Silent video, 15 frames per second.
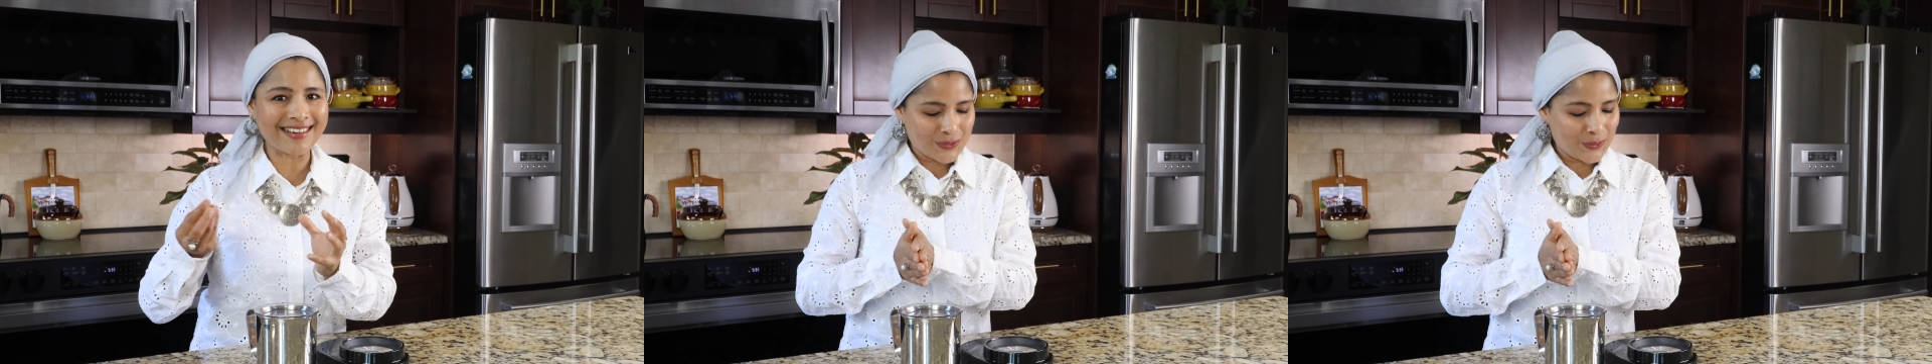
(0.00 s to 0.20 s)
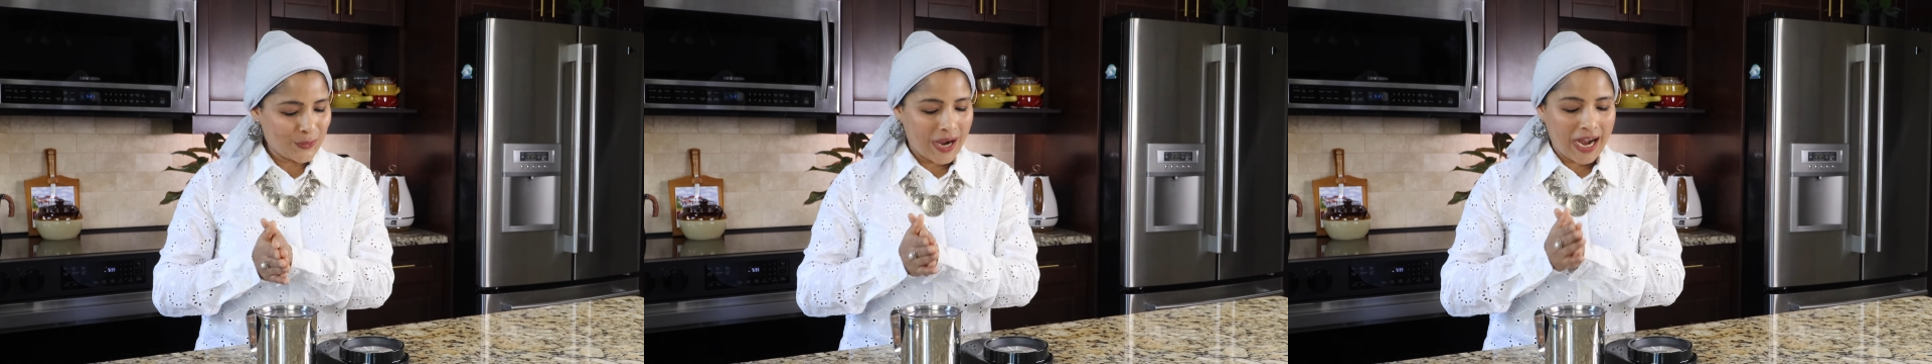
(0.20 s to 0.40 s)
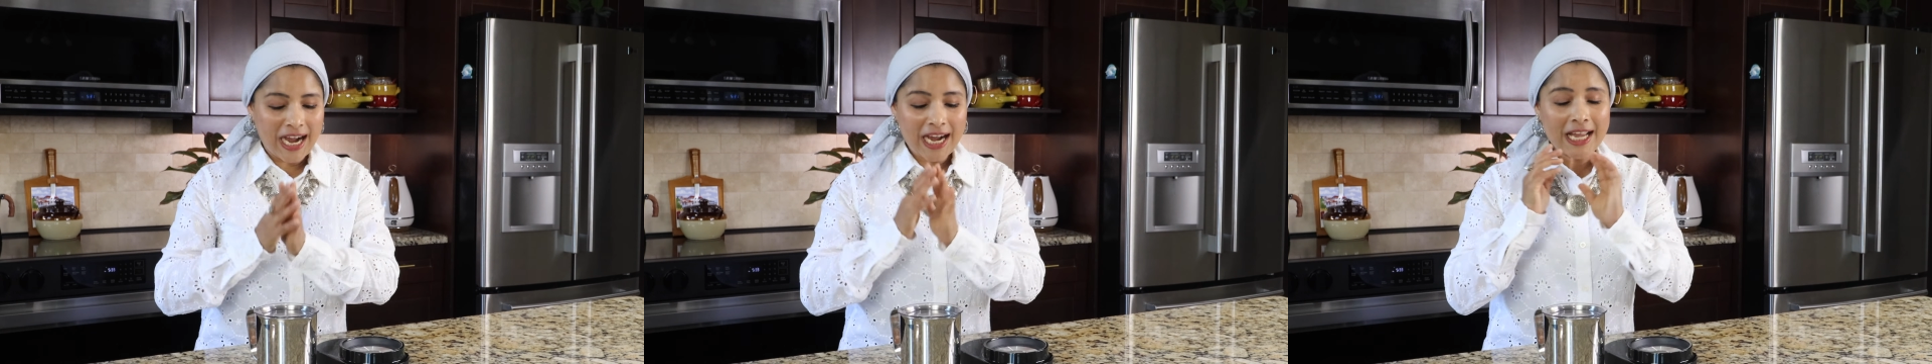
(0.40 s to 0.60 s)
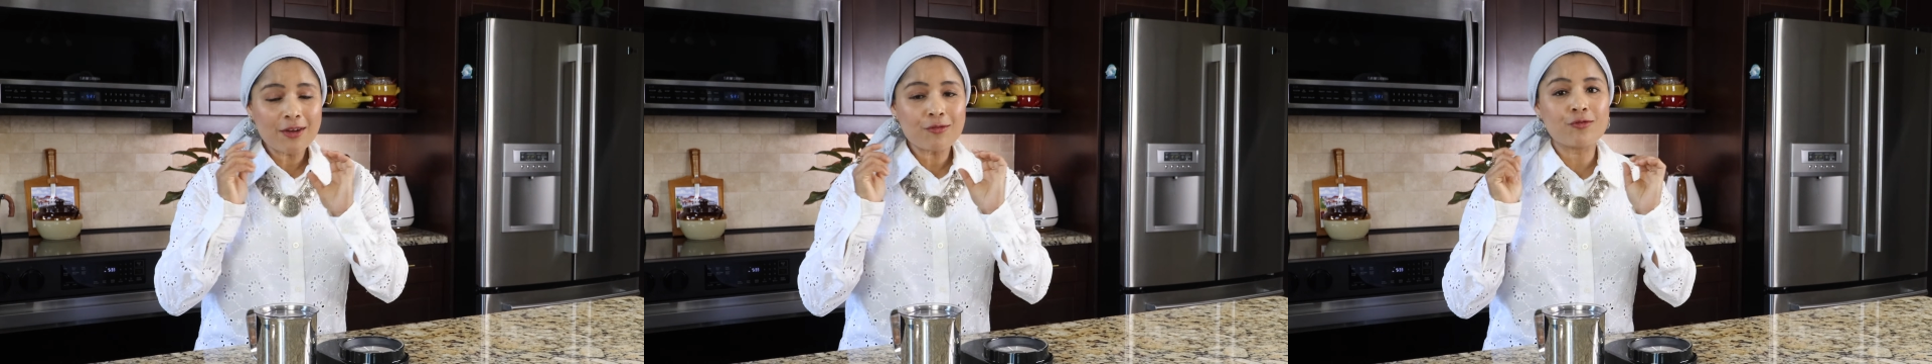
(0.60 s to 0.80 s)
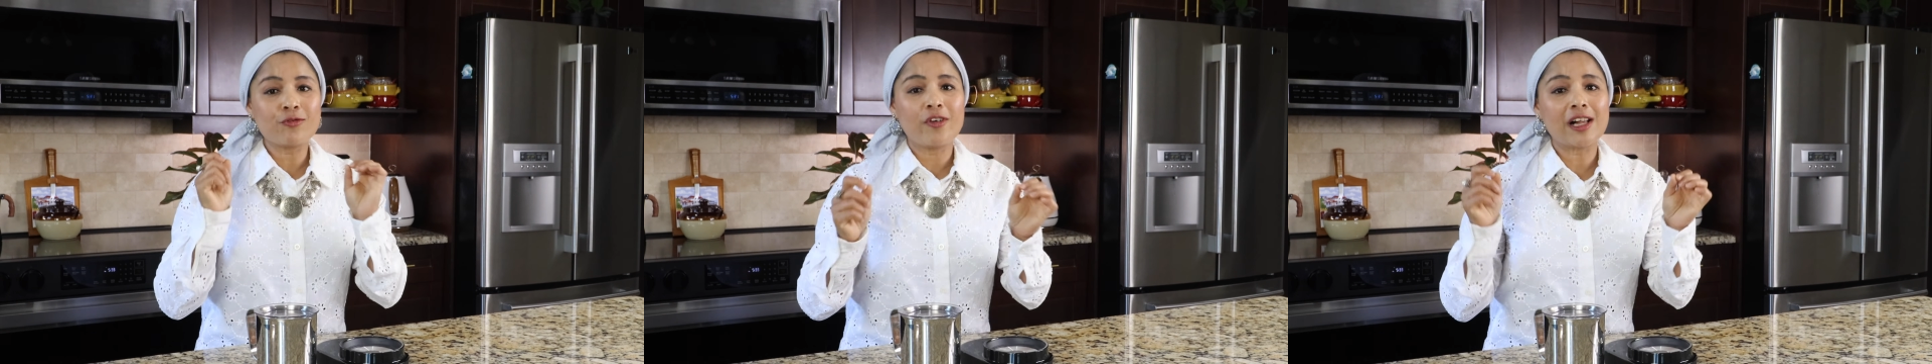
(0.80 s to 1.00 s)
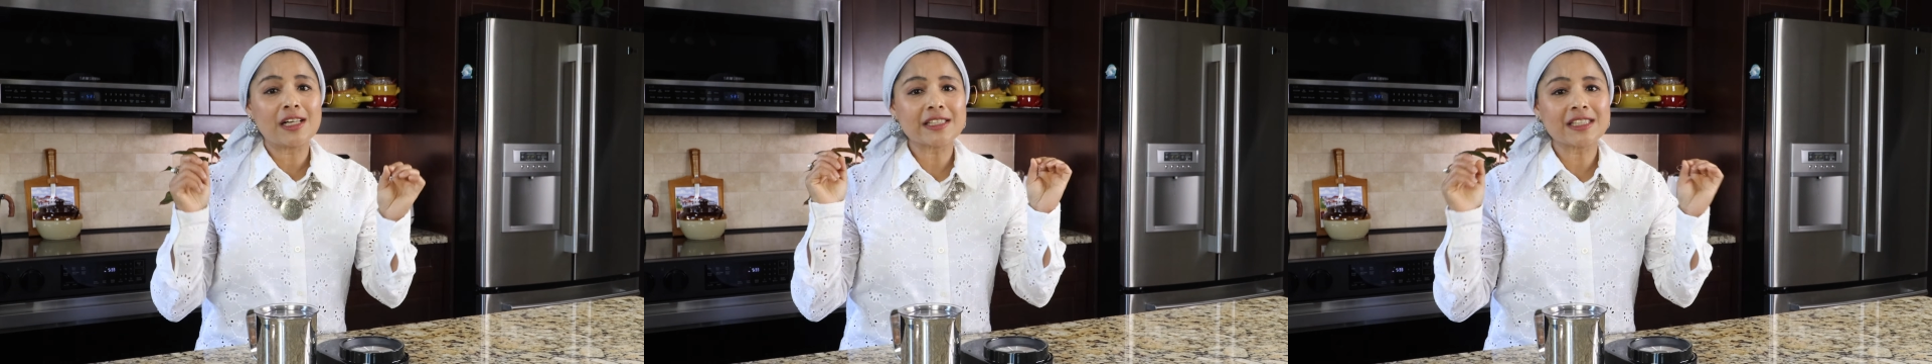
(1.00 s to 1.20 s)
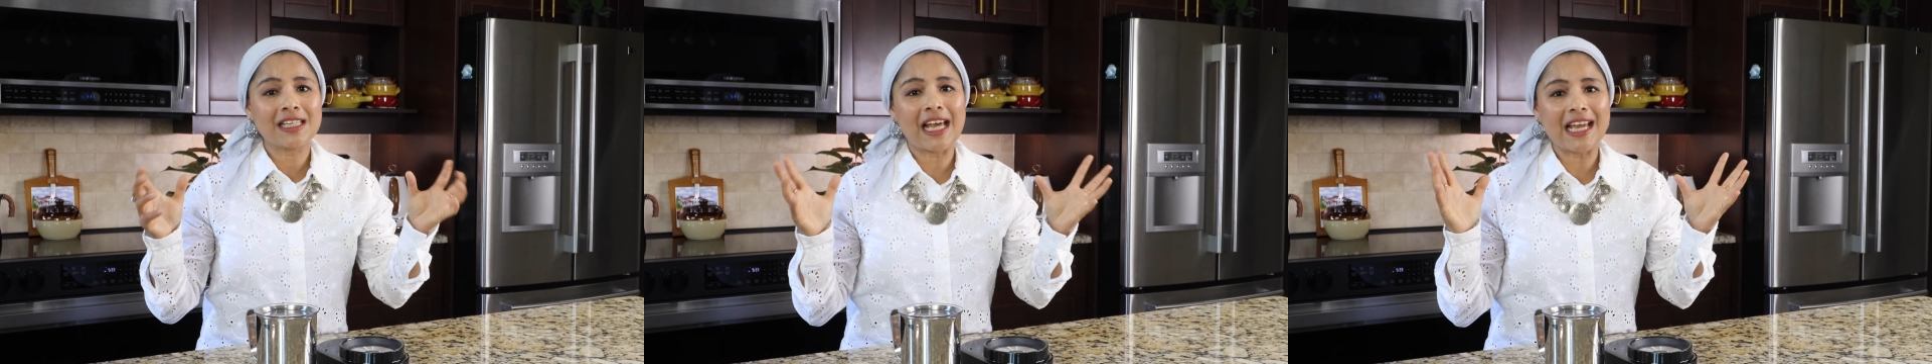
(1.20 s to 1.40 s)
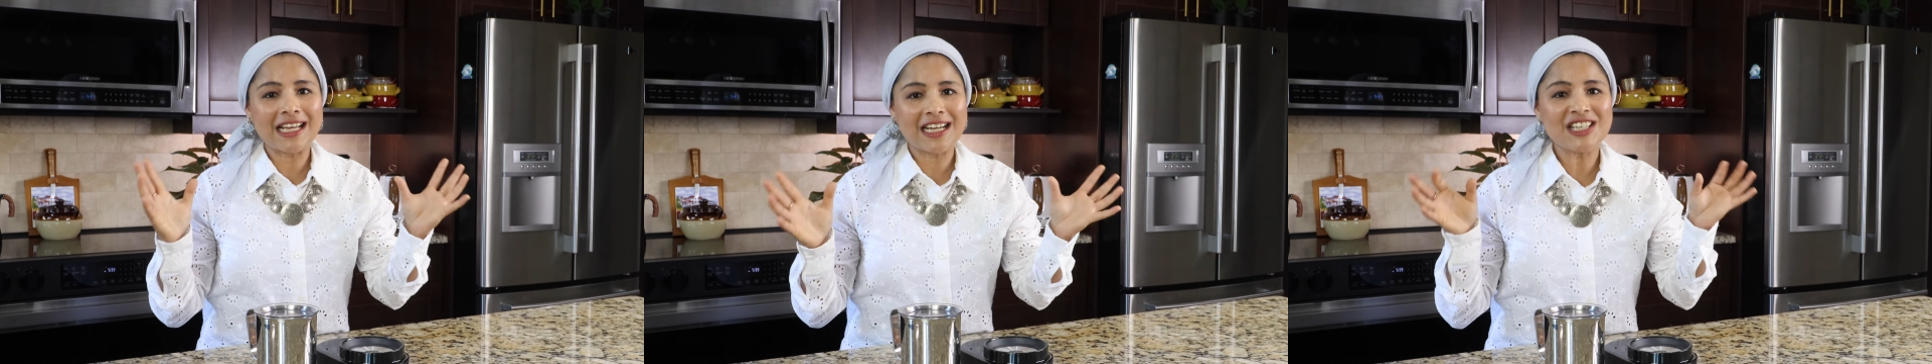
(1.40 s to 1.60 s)
So I felt
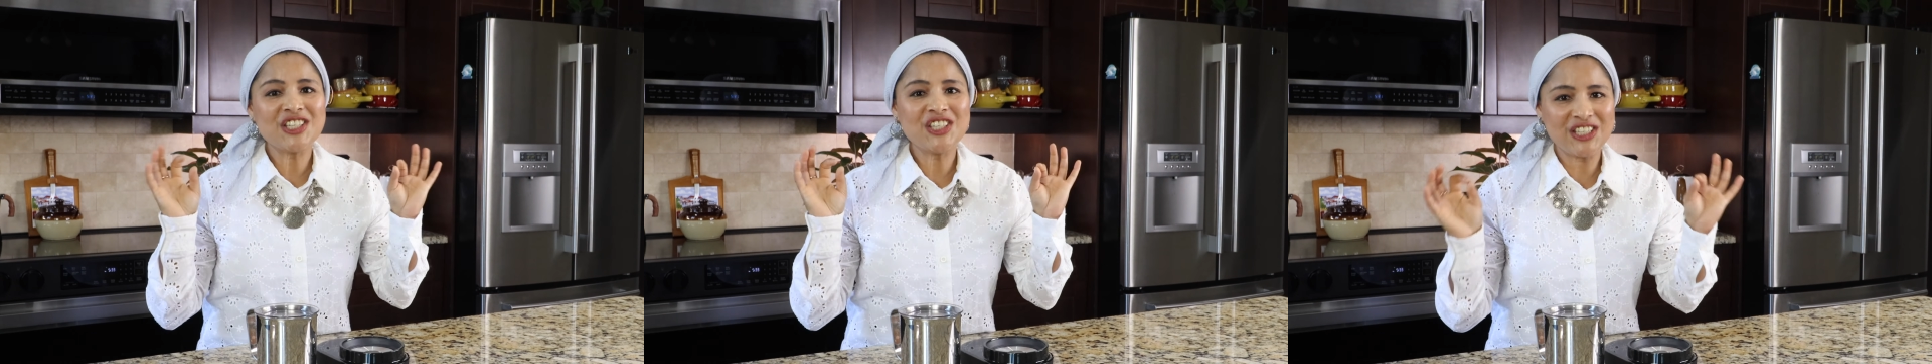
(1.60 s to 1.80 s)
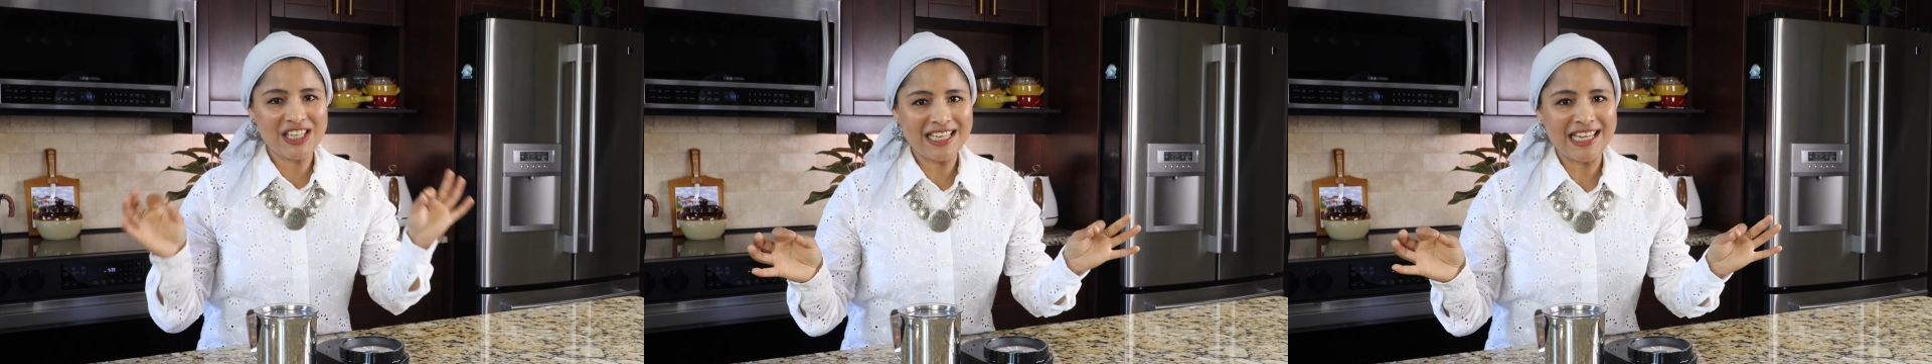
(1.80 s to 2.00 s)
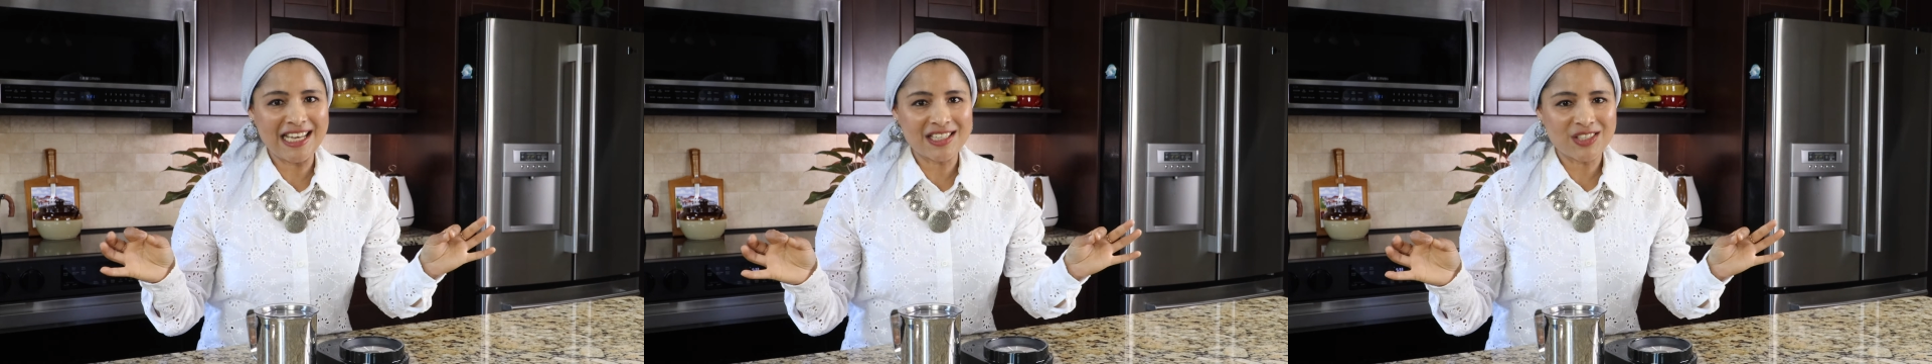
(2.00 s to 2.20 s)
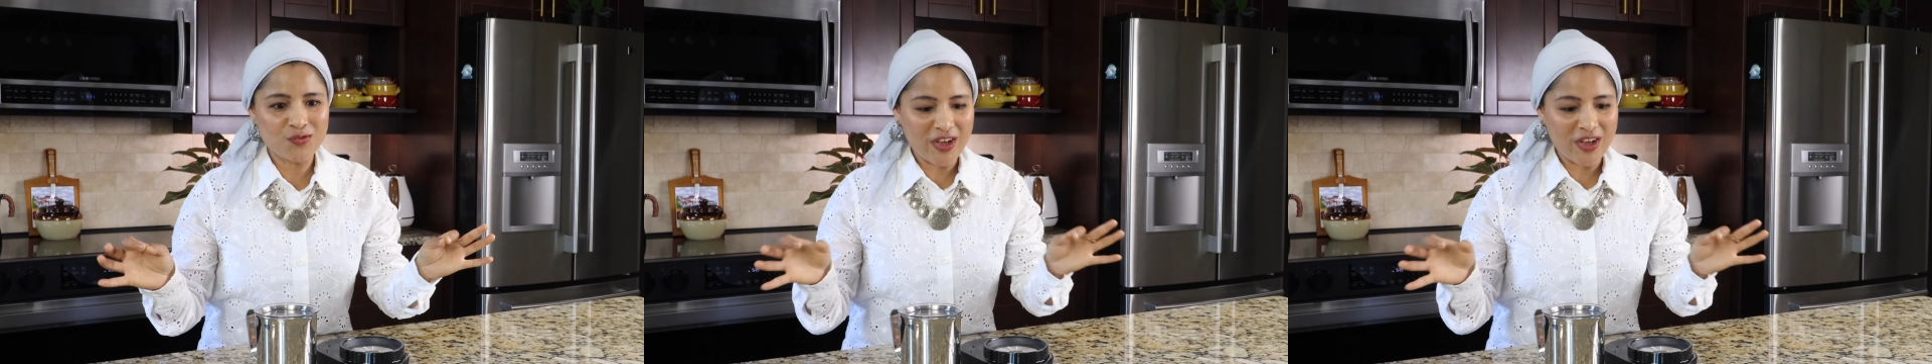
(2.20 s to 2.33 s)
like a genius